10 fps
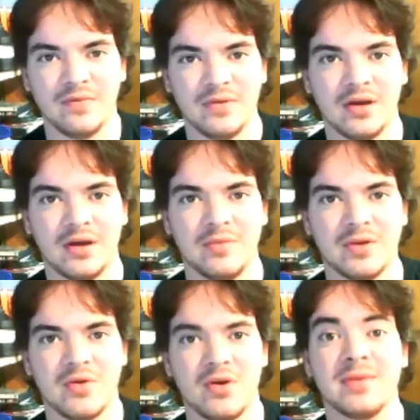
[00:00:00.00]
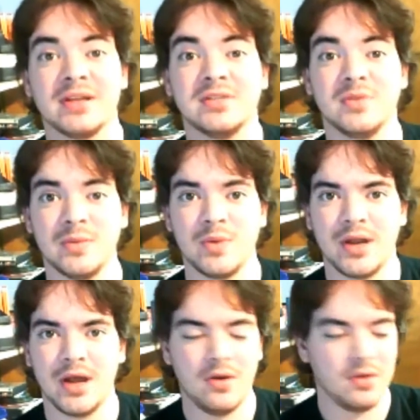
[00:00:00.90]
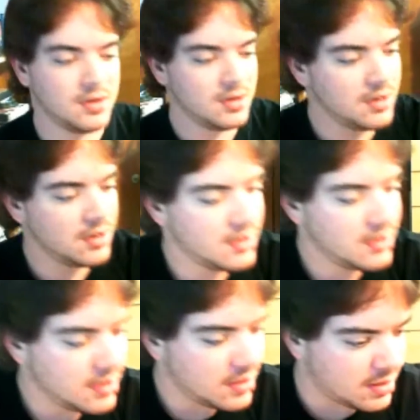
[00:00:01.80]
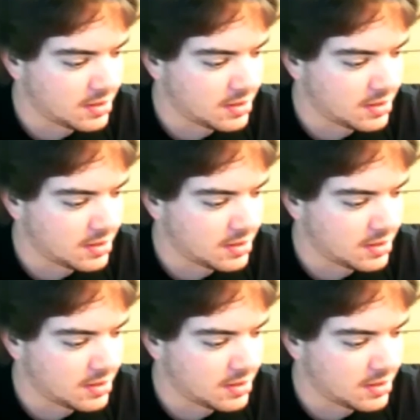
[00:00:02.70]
which I have recording my stream right now.